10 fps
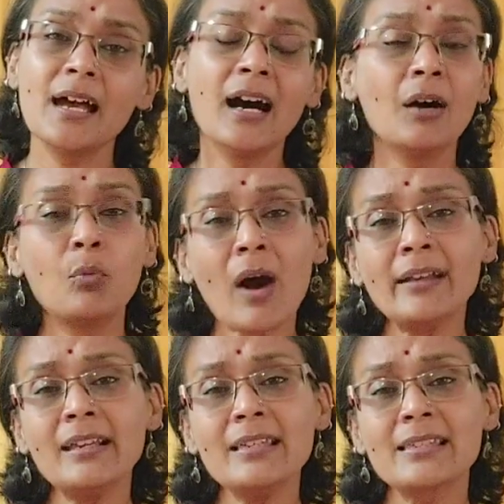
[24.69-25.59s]
Her
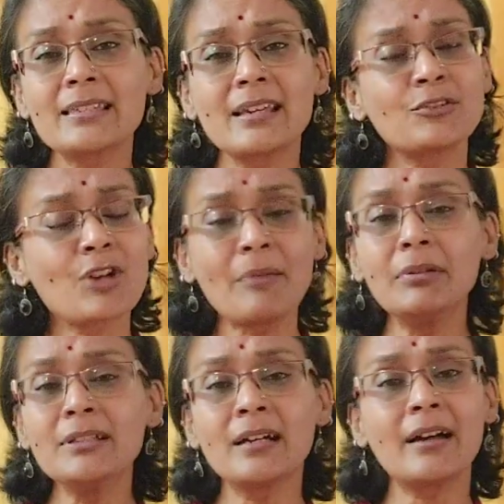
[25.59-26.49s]
worries
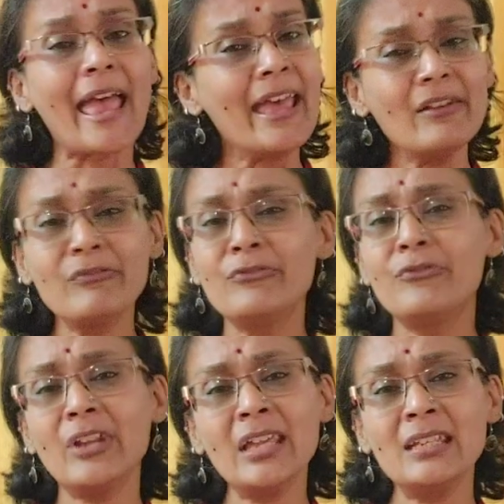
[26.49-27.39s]
troubled her
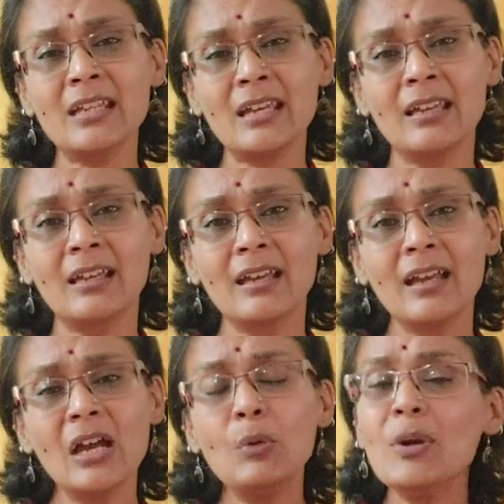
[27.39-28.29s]
every day.
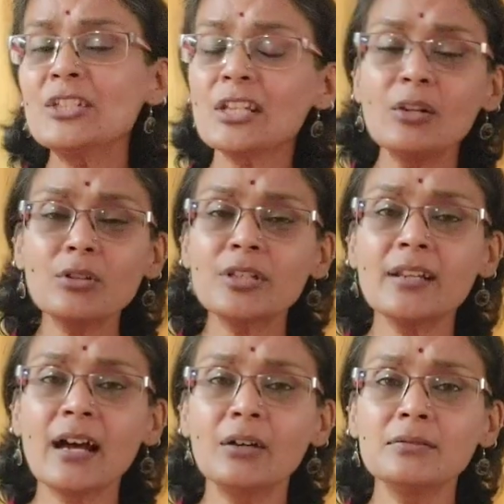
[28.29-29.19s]
When she looked
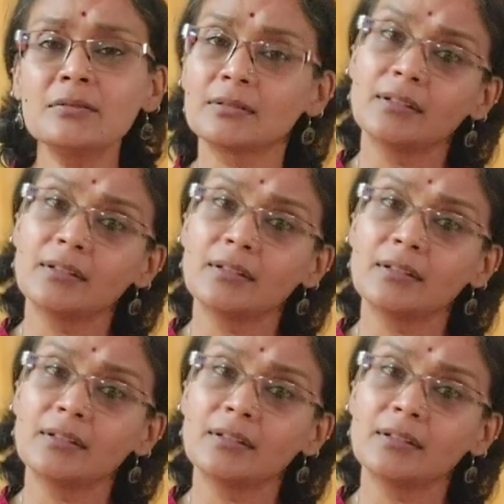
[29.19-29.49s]
around,